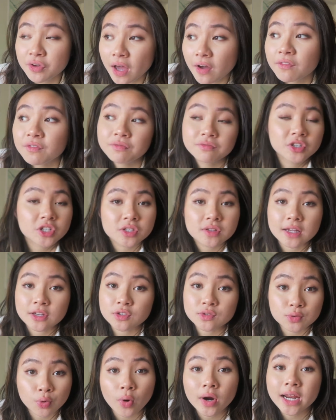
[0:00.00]
if you have just
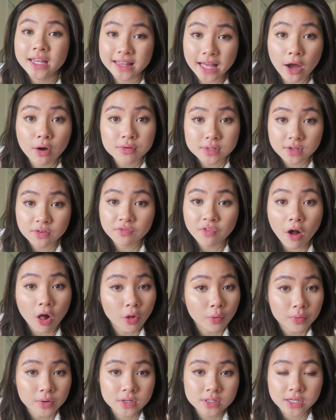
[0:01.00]
like 20,000
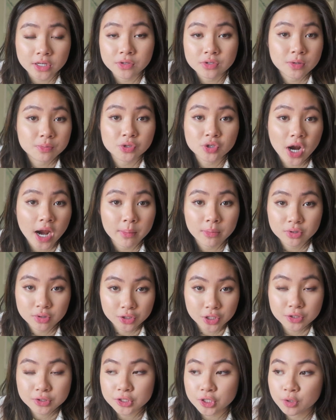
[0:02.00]
followers and subscribers
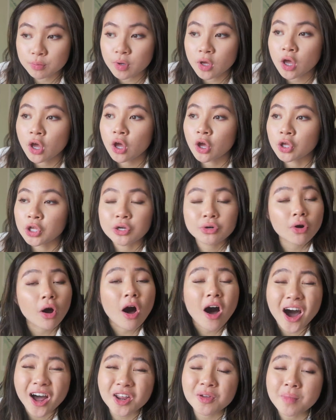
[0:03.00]
on YouTube,
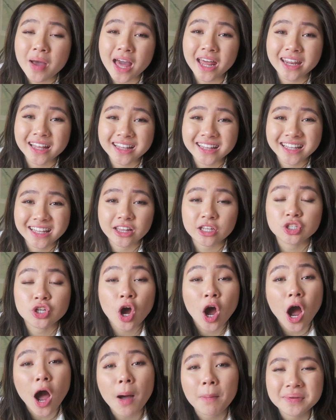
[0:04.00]
you're automatically the
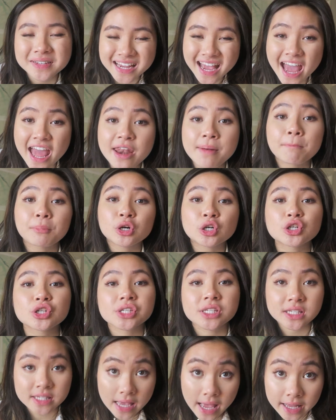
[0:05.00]
top
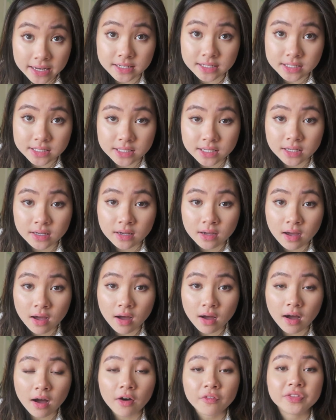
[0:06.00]
10%
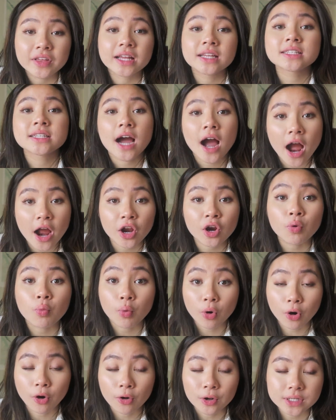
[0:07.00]
of the entire
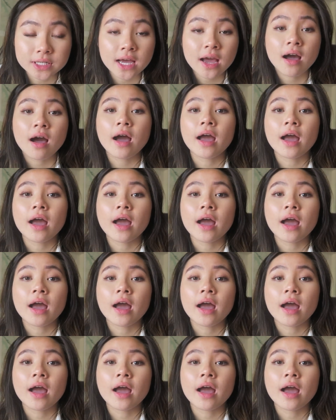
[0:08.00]
world.